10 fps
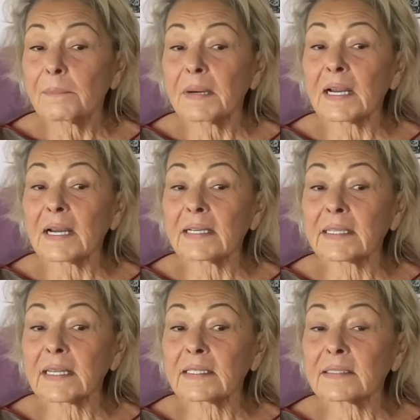but I
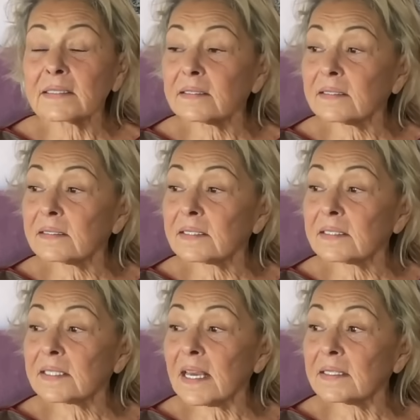can
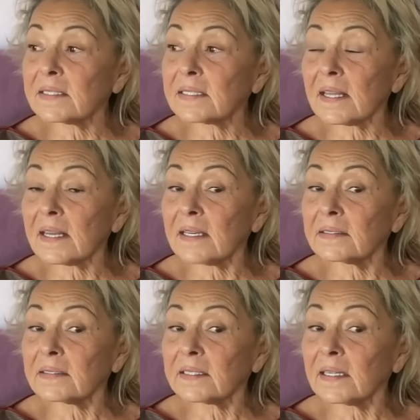sense
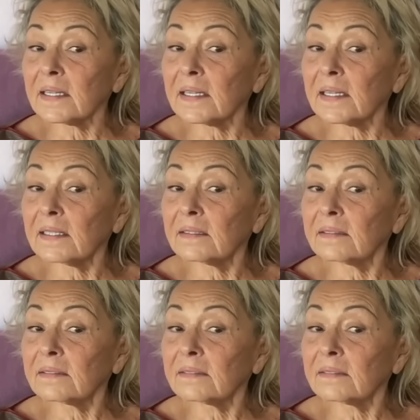that uh,